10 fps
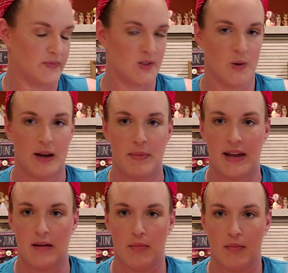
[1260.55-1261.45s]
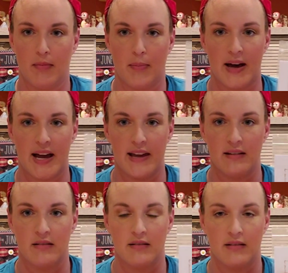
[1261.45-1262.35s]
So I may buy
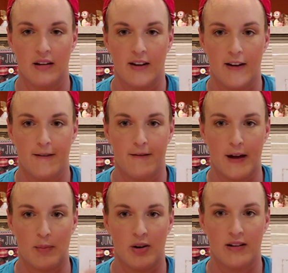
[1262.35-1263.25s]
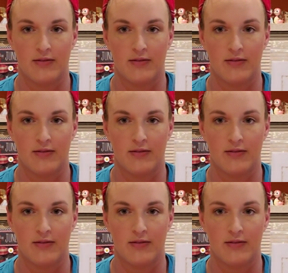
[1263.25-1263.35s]
fabric